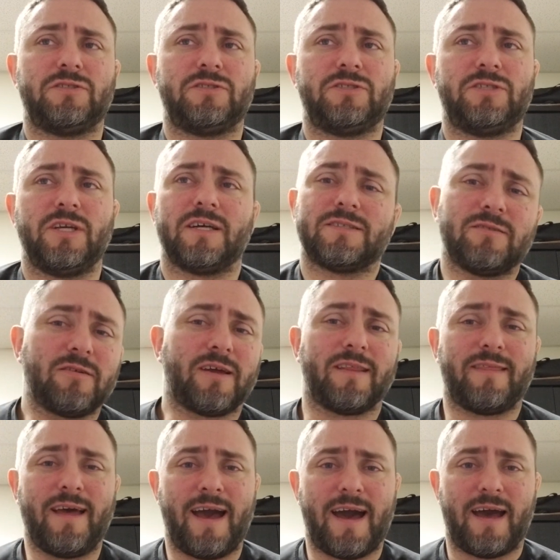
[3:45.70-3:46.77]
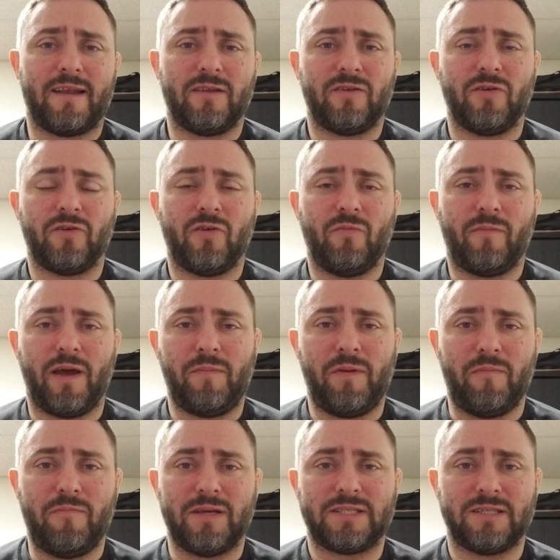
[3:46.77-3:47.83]
just look at that, you, you might
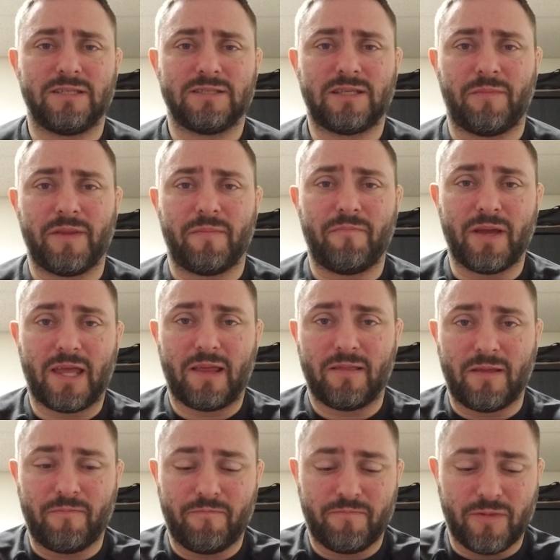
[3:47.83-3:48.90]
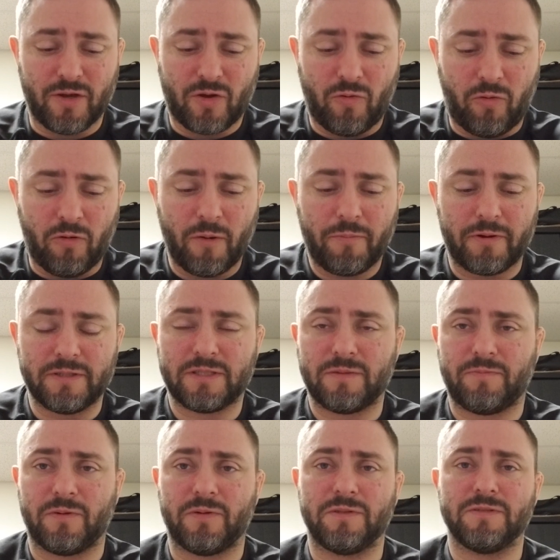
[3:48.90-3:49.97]
be missing some of the, the, the core
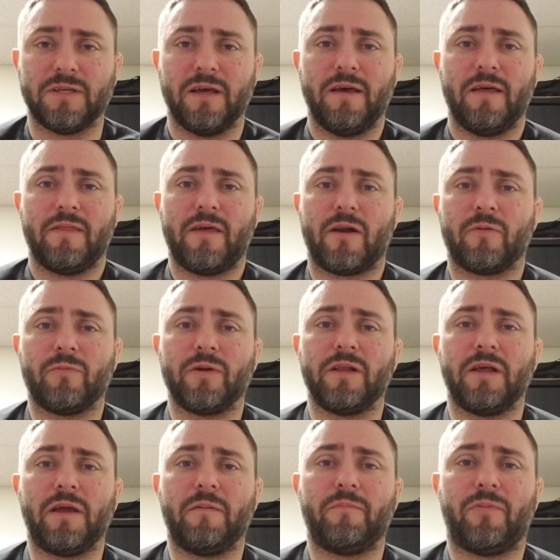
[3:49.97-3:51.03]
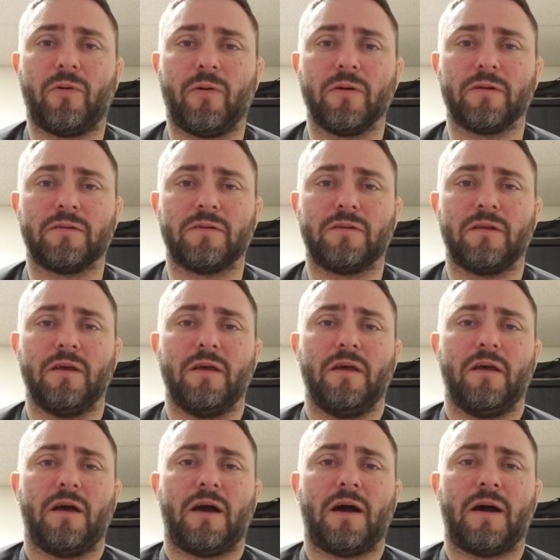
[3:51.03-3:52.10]
principles that are really important
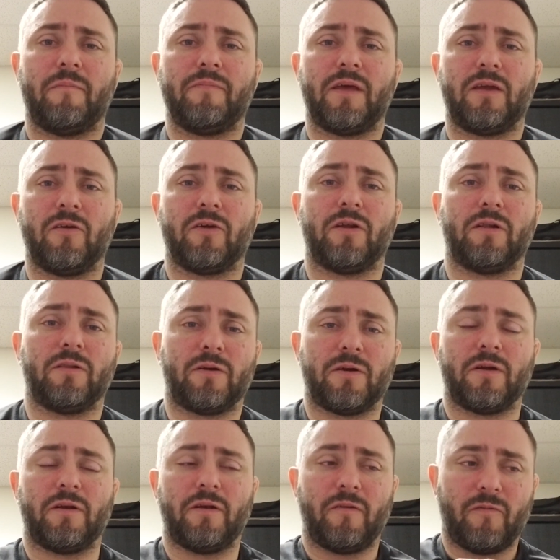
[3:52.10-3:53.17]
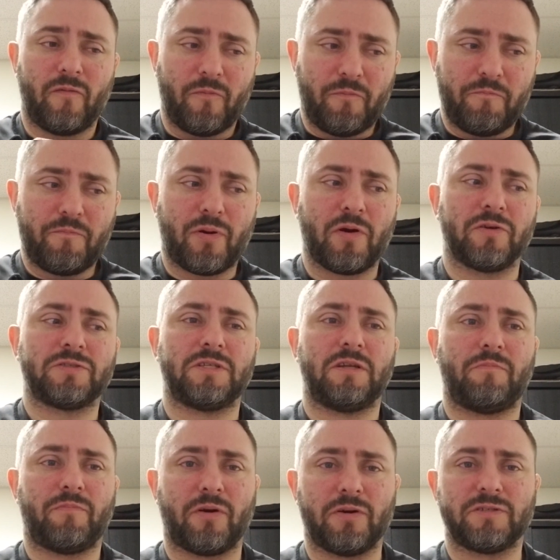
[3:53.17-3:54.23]
um, that you're going to learn person
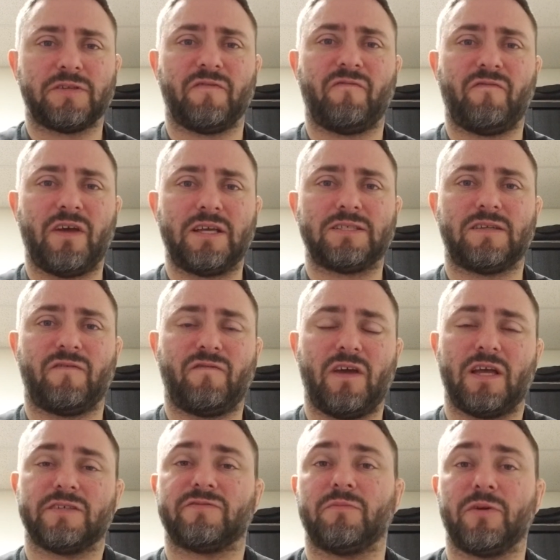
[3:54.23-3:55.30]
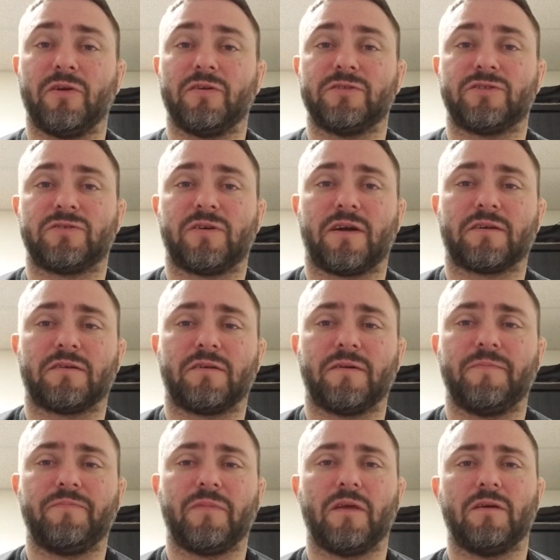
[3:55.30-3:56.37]
to person, face to face from your instructor.
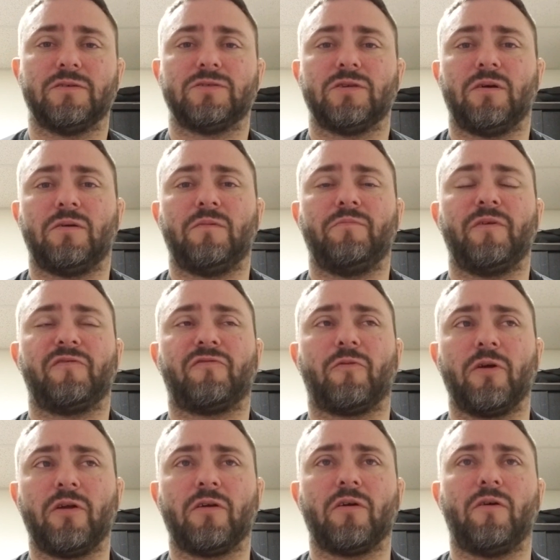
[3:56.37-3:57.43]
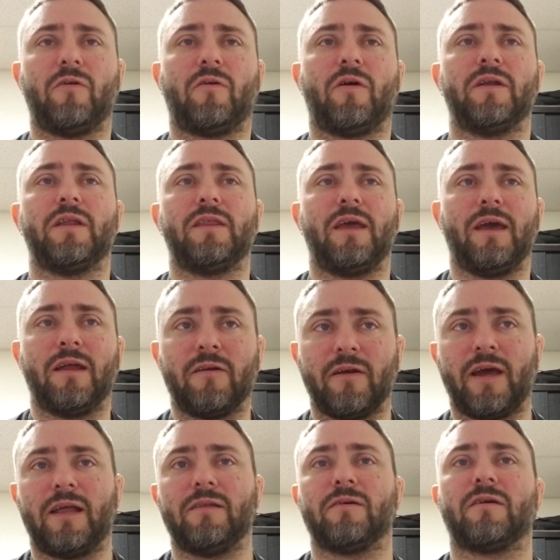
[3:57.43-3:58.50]
So before you go onto the
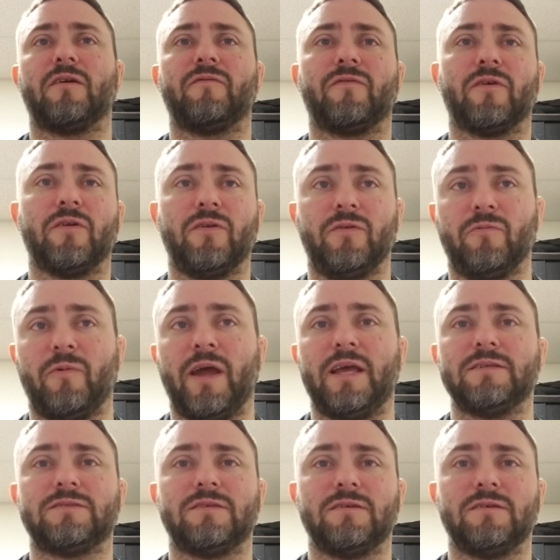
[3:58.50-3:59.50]
internet looking for ways to